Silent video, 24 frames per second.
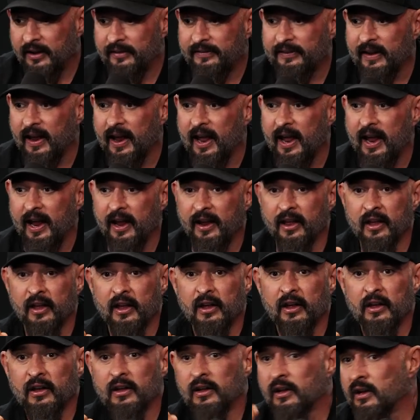and say, "Hey,
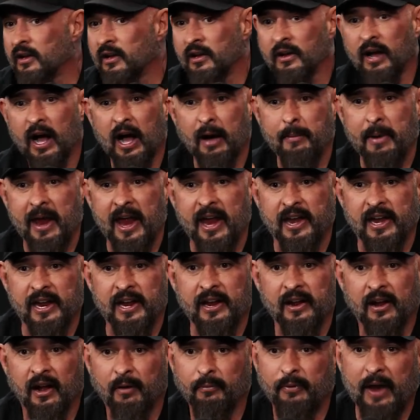I'm
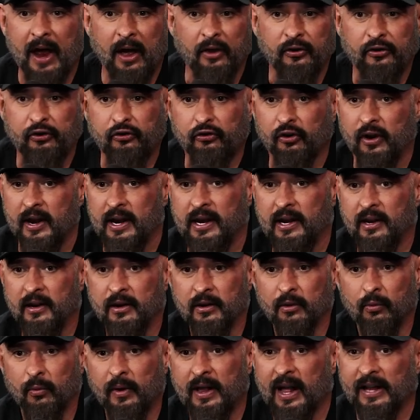Andy. I'm down the street.
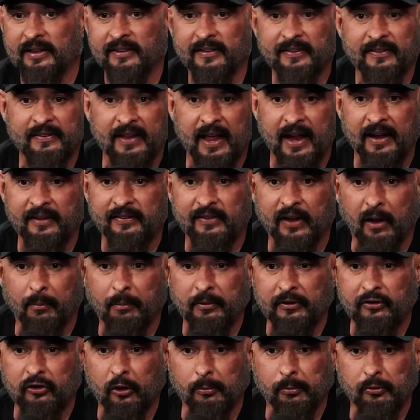We got this thing,
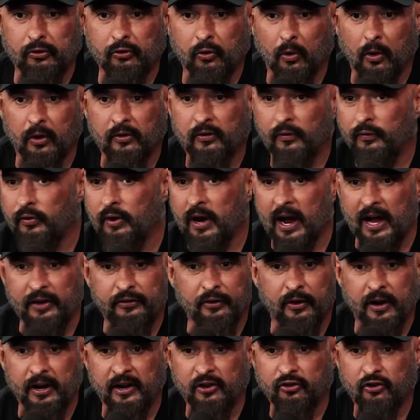supplement superstores. If you
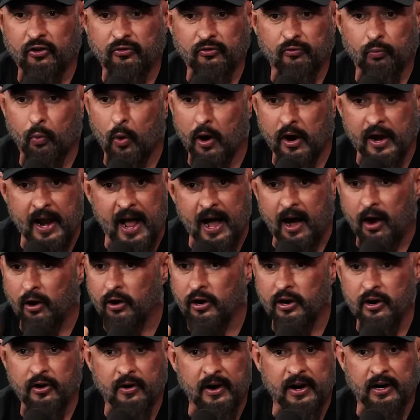guys are into working
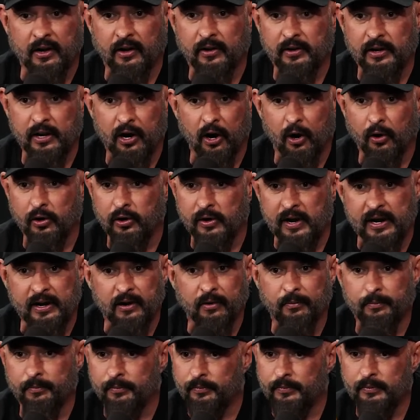out or you're into, you know, you need
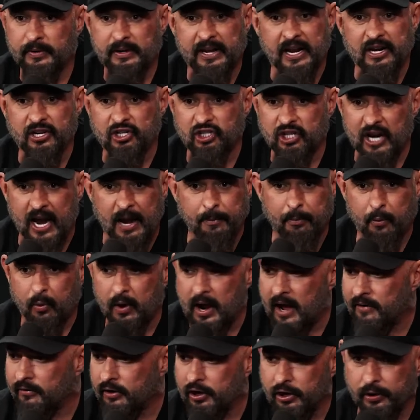to get in shape or
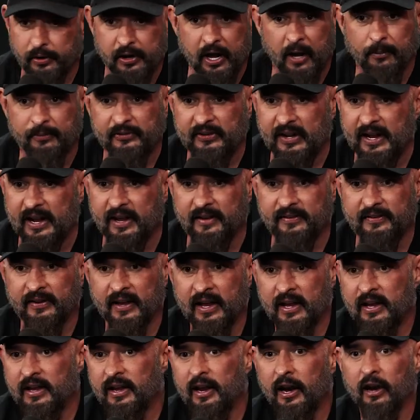whatever, dude, come see us.
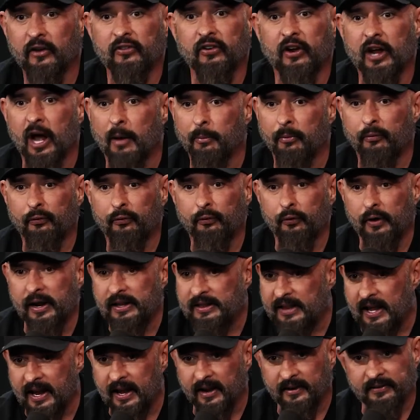Here's a couple free
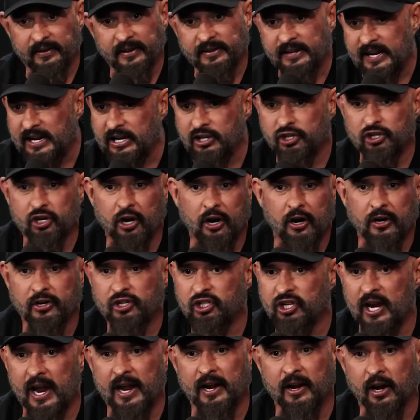things: a t-shirt,
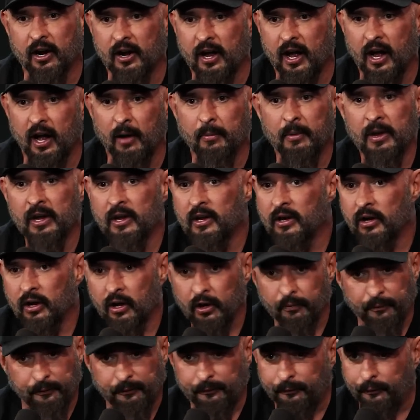shaker cup,
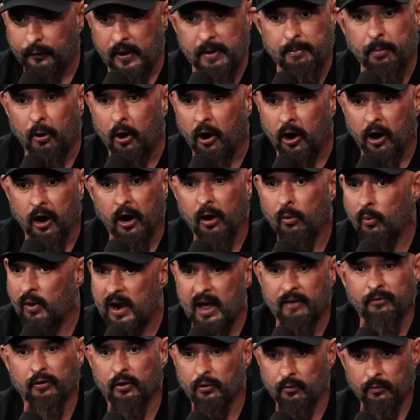free bar, or
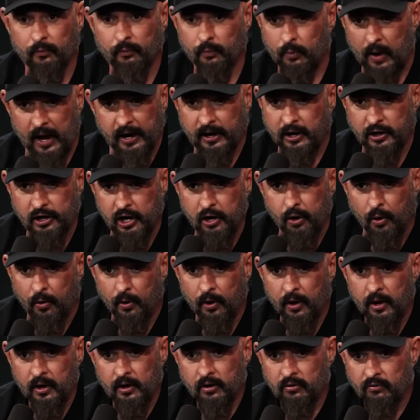whatever I could do,
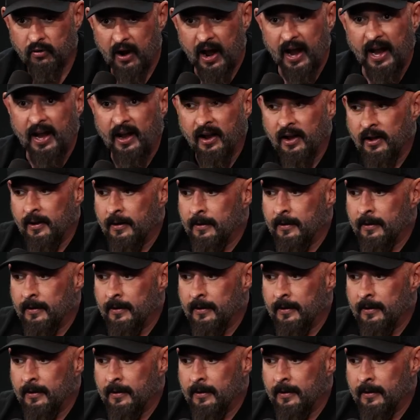right?